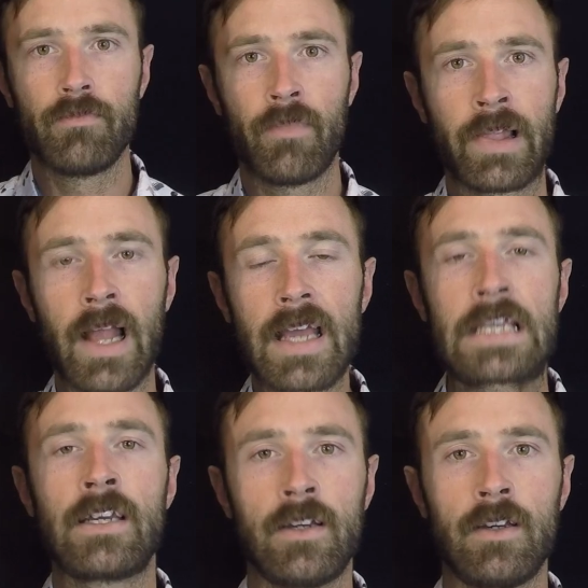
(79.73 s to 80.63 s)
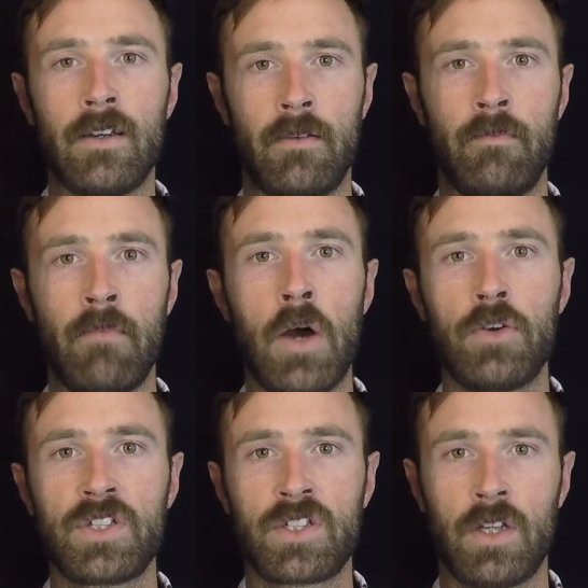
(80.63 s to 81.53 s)
Like
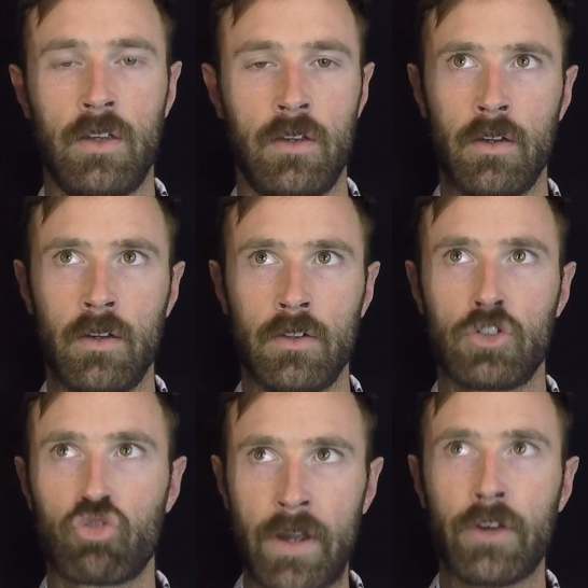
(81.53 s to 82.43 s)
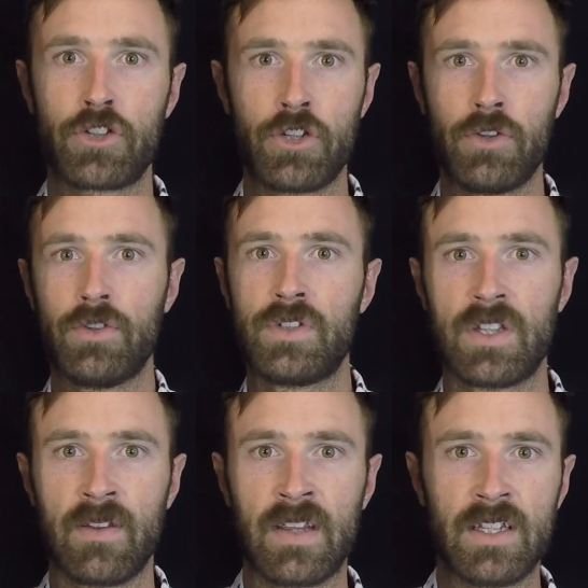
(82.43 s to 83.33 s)
most trail
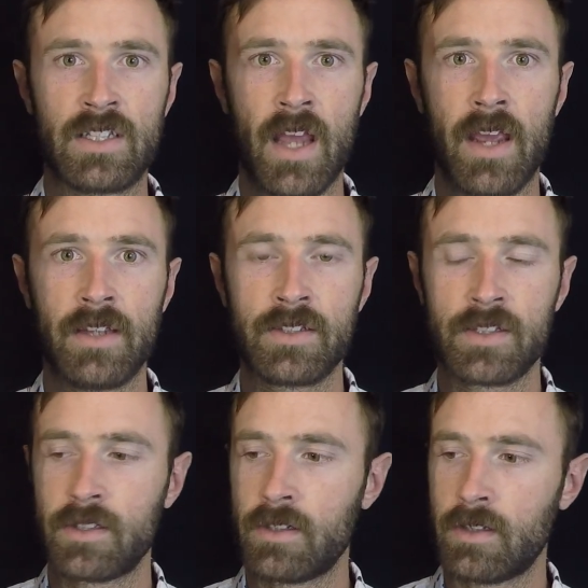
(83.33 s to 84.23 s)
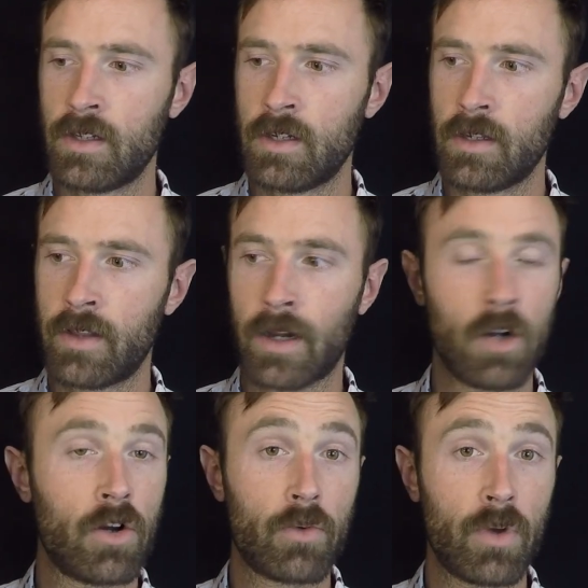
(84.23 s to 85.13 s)
shoes these days, they're
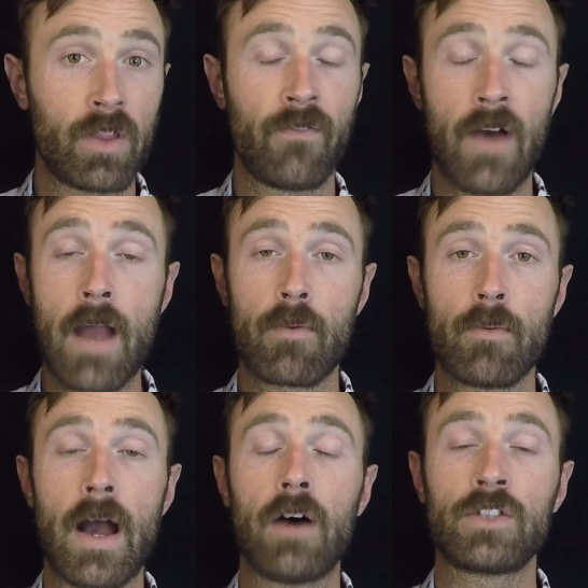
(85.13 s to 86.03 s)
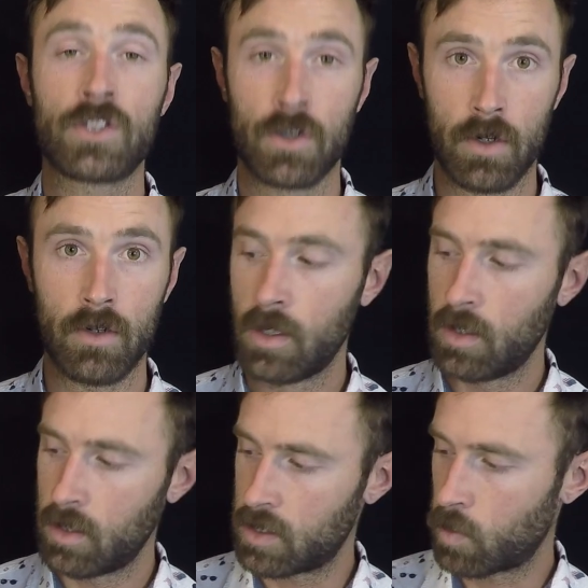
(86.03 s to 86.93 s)
going with the Vibram outsole.
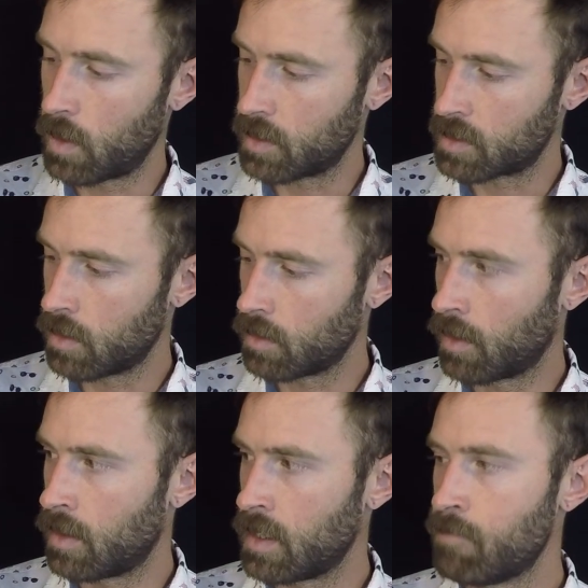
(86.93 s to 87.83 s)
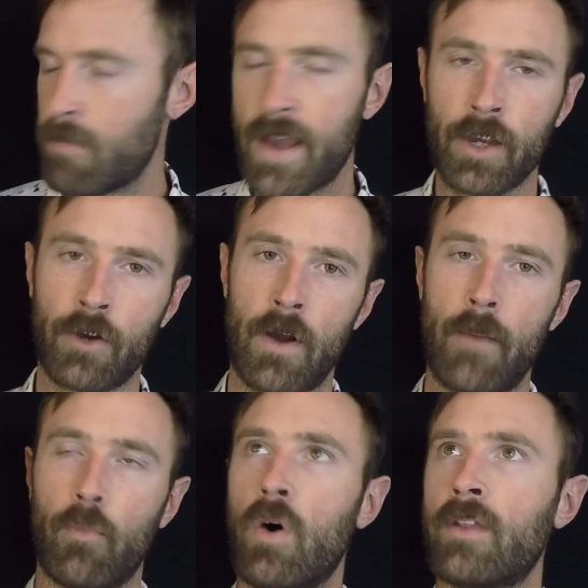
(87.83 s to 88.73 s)
This one is called the Mega
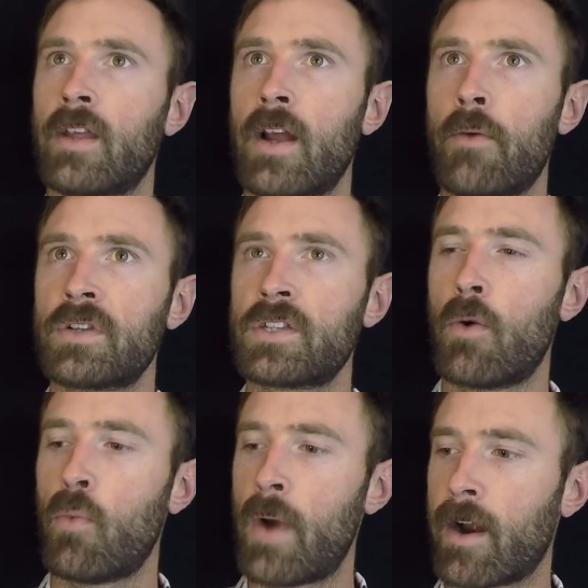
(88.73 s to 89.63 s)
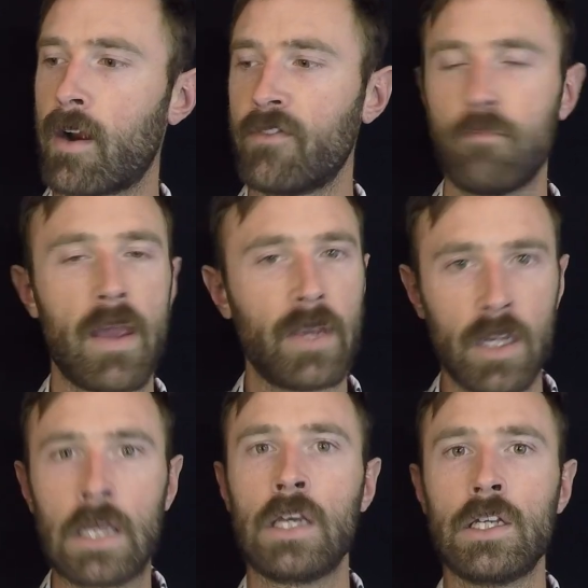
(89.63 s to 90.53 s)
Grip, one that I wasn't aware of. Maybe
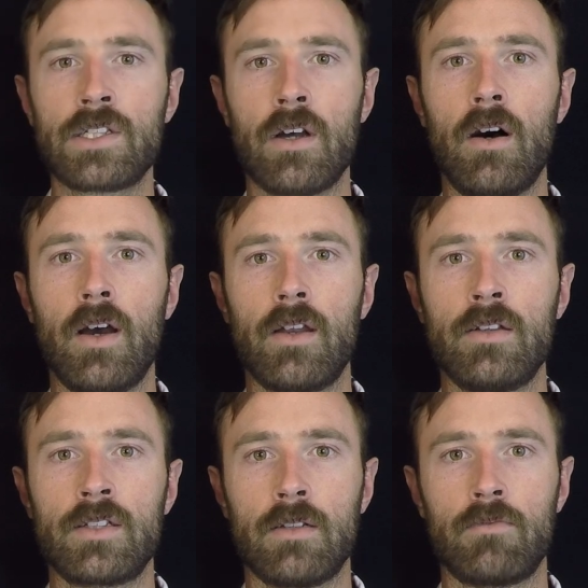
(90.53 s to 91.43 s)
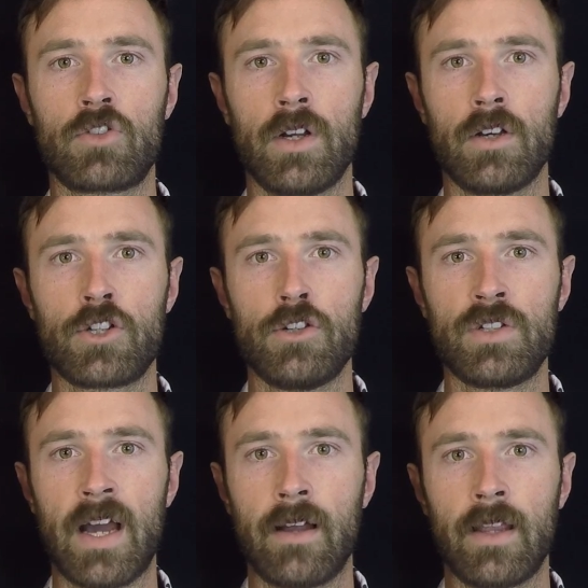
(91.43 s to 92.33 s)
it is on some trail
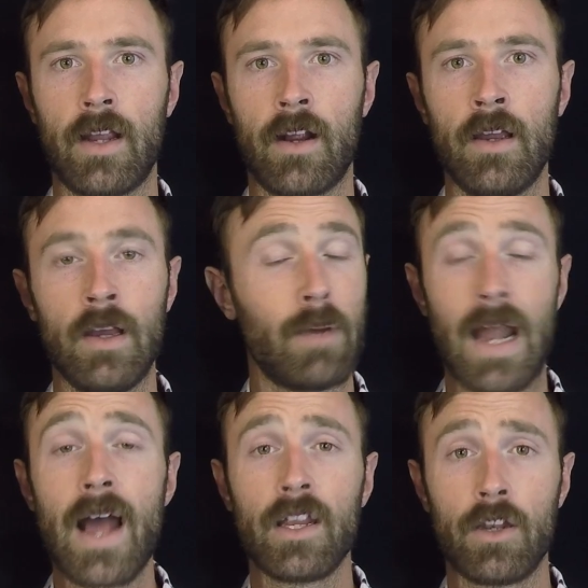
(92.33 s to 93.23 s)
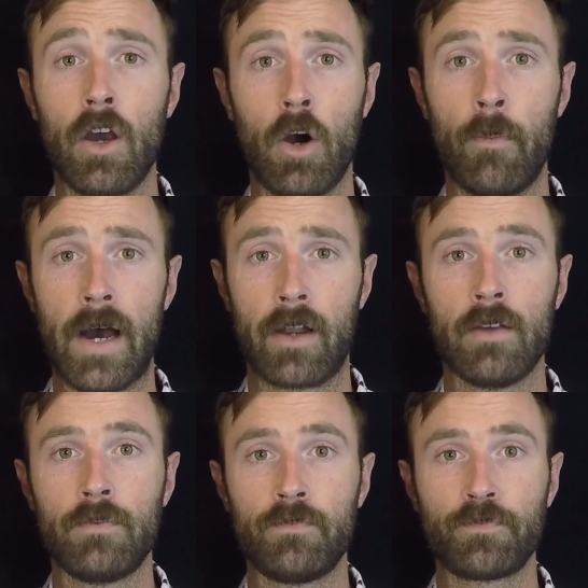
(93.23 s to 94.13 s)
shoes out there, but I didn't know about
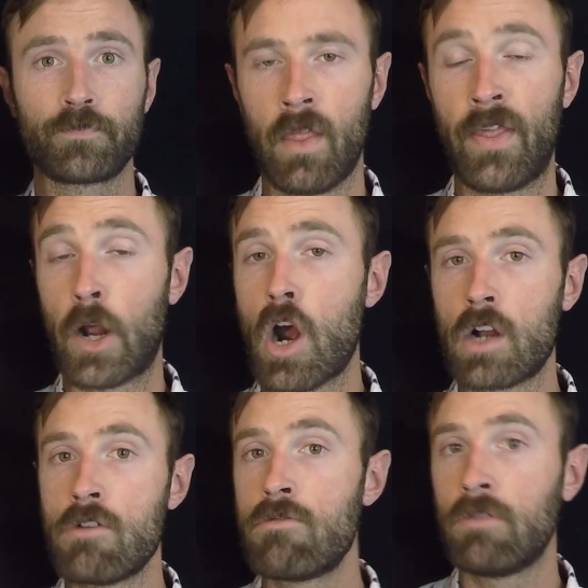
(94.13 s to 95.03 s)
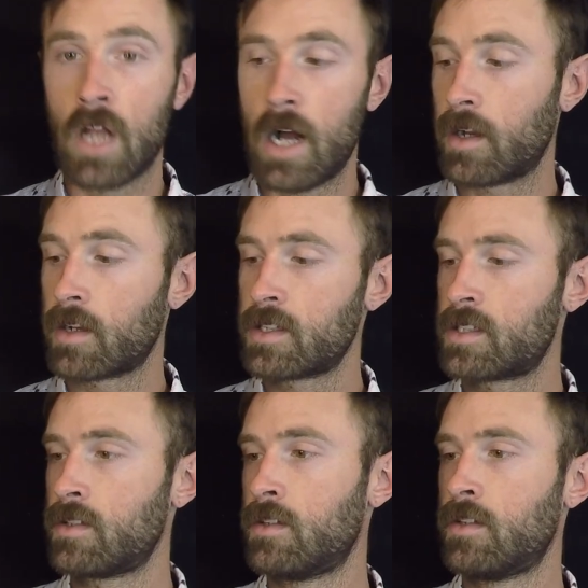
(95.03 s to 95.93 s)
it. There are no
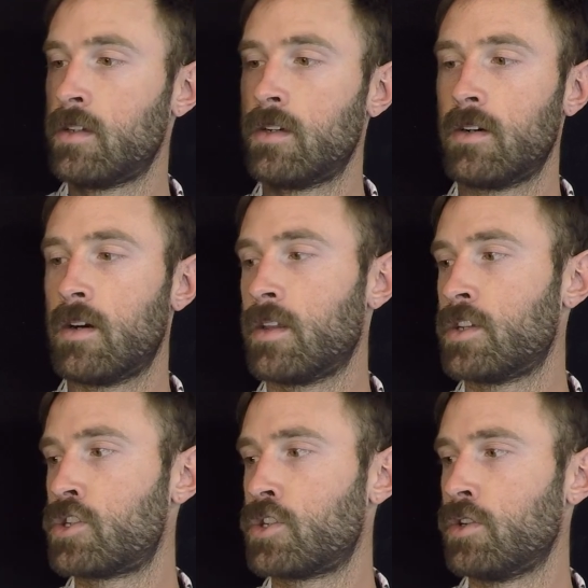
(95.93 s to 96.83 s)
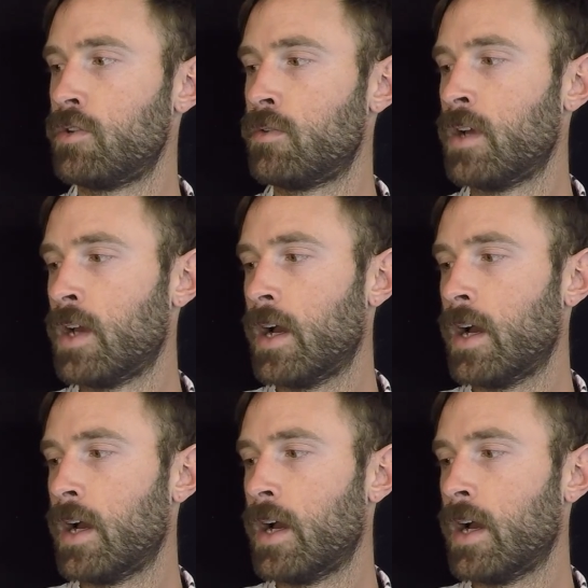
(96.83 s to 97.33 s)
lugs on this shoe.